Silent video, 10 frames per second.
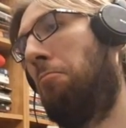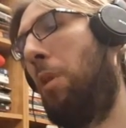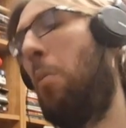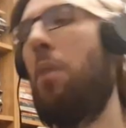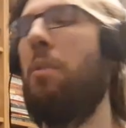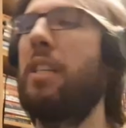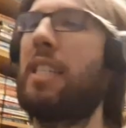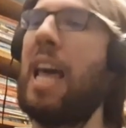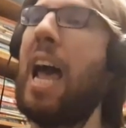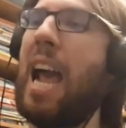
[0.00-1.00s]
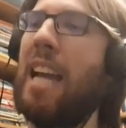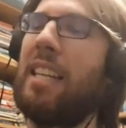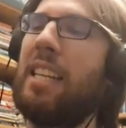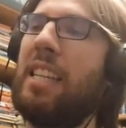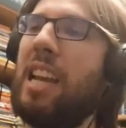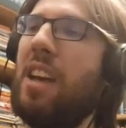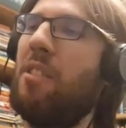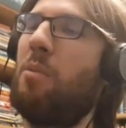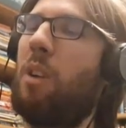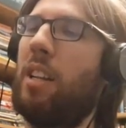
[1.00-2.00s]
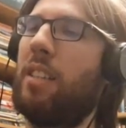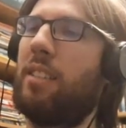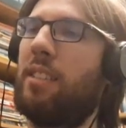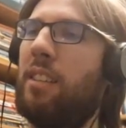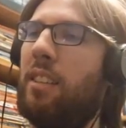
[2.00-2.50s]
Where was that in the other ones?